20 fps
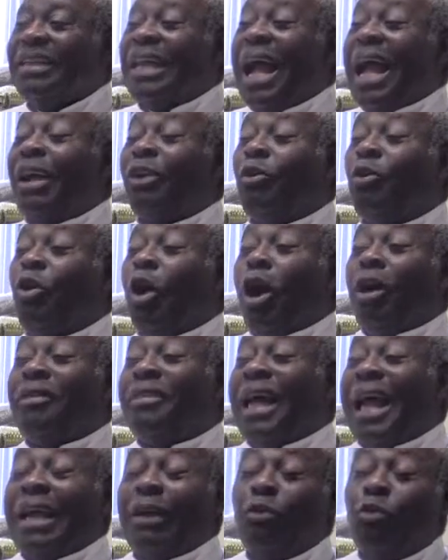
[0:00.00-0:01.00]
Thy
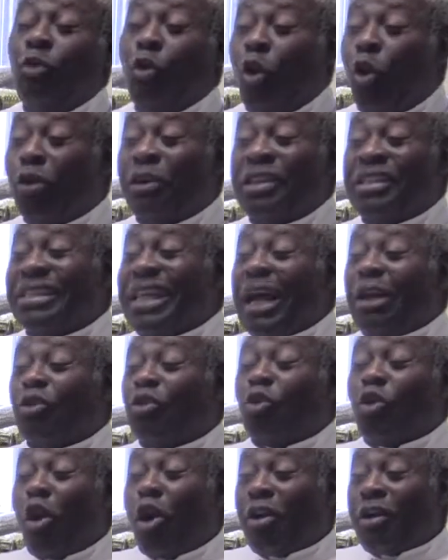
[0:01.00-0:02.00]
God thy glory. It's
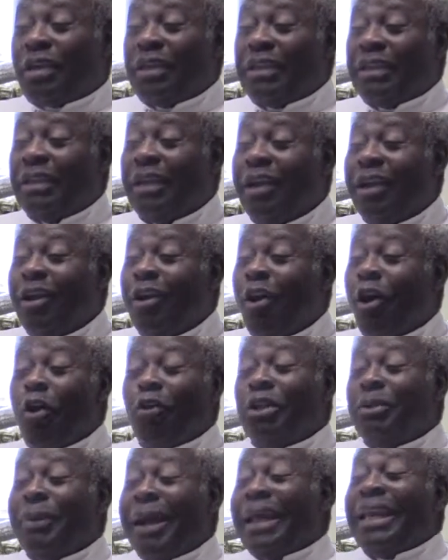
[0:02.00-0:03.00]
not talking
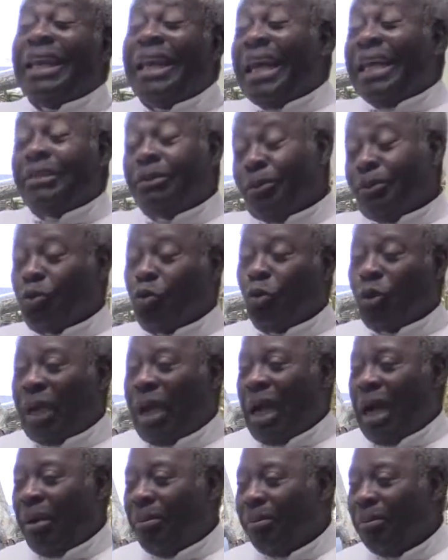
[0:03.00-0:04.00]
of the millennium to
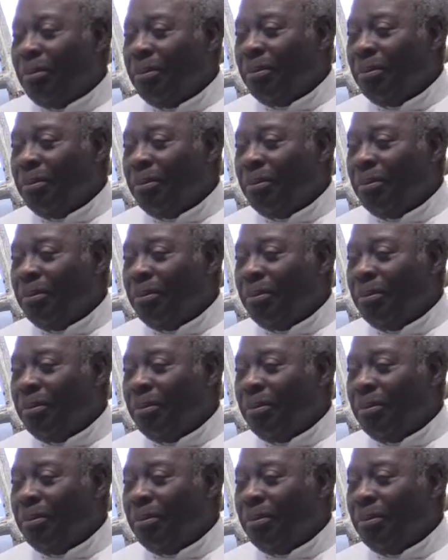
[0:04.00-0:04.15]
come.